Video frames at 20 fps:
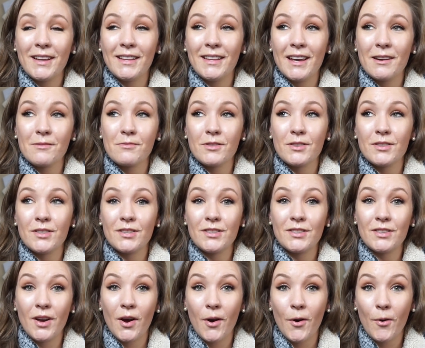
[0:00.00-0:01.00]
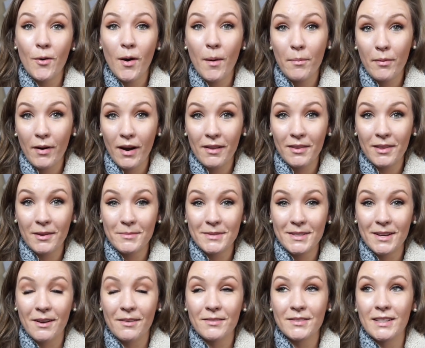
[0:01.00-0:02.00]
and they were so proud of
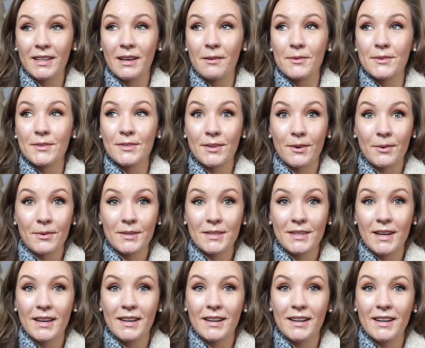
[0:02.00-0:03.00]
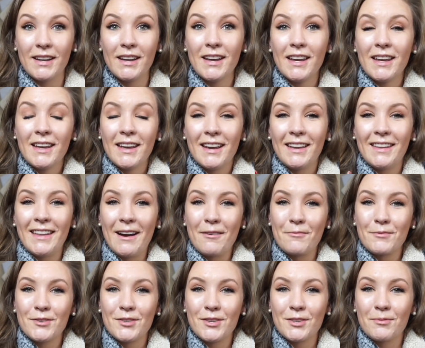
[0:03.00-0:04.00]
themselves and they were so excited, and
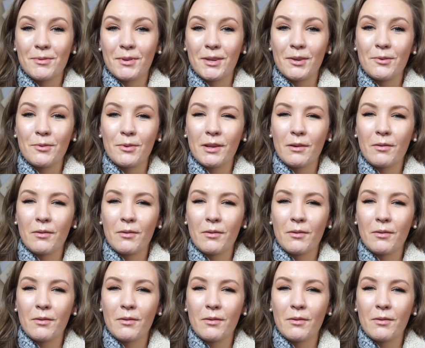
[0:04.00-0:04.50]
that was just really cool.